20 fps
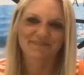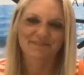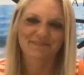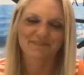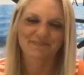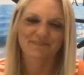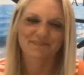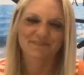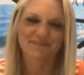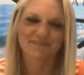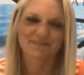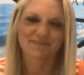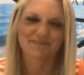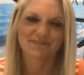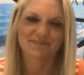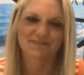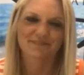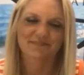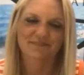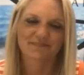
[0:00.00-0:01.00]

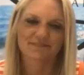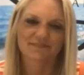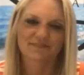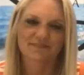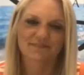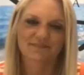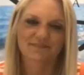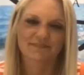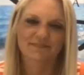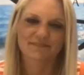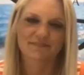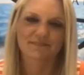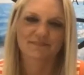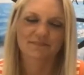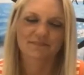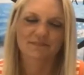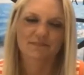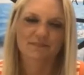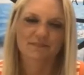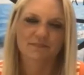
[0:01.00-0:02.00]

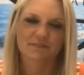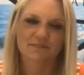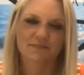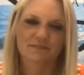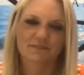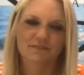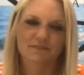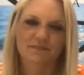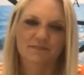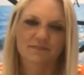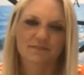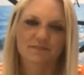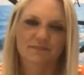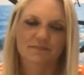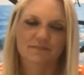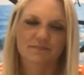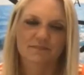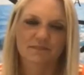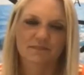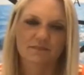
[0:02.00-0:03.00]

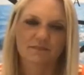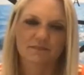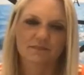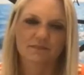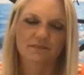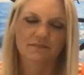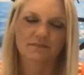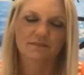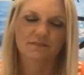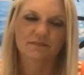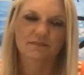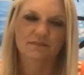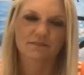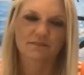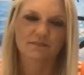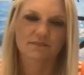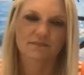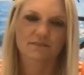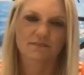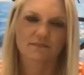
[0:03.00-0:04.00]

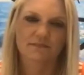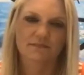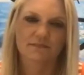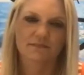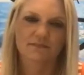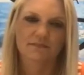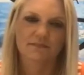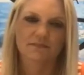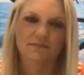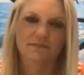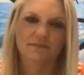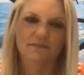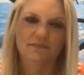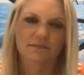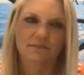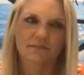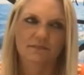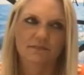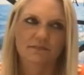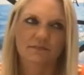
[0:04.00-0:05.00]

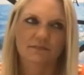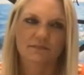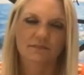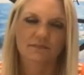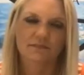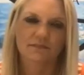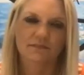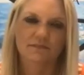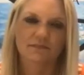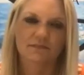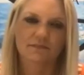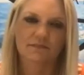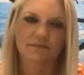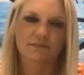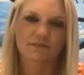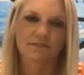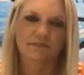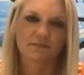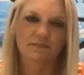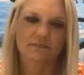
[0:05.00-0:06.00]

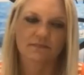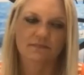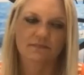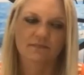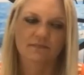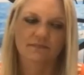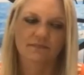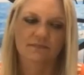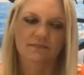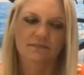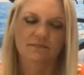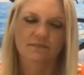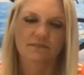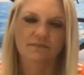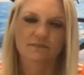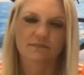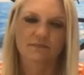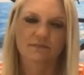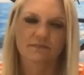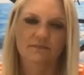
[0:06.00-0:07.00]

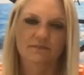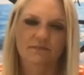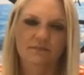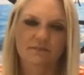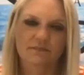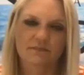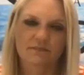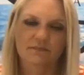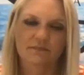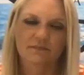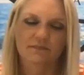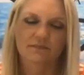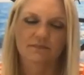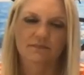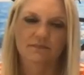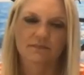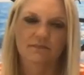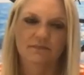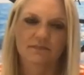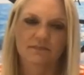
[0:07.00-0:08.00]
(silent)